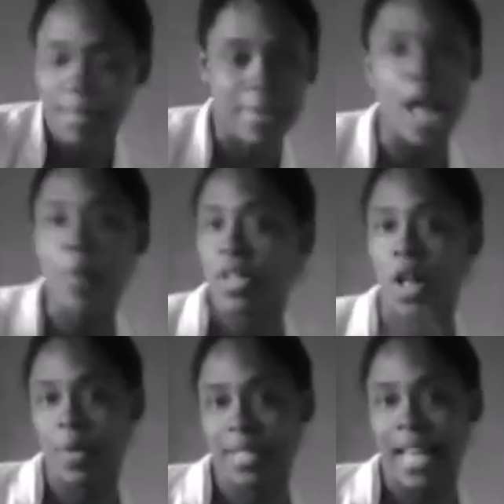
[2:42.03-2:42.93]
I mean, I was
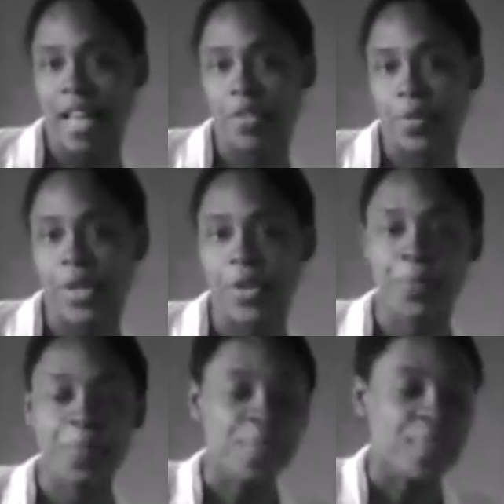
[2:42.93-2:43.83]
always an avid reader.
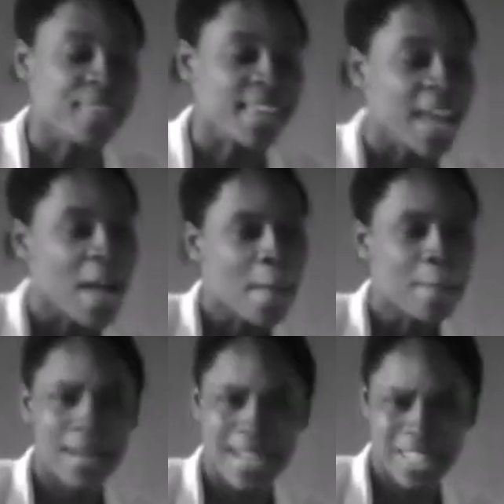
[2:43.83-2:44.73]

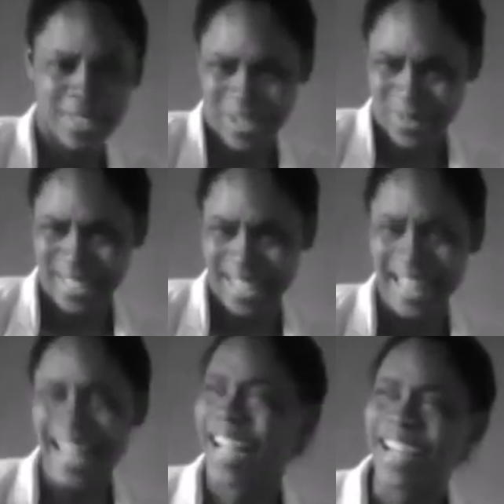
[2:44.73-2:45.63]
But she was like,
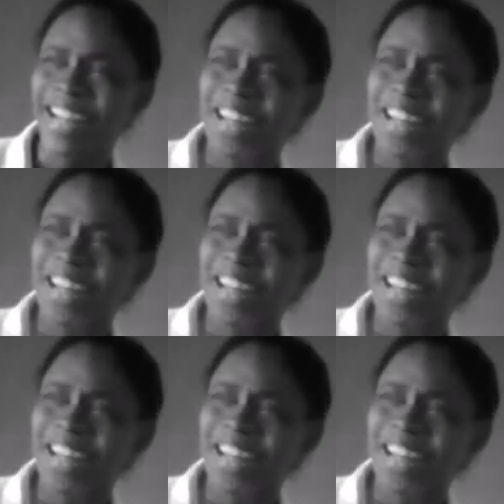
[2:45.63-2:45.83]
Odell, and I can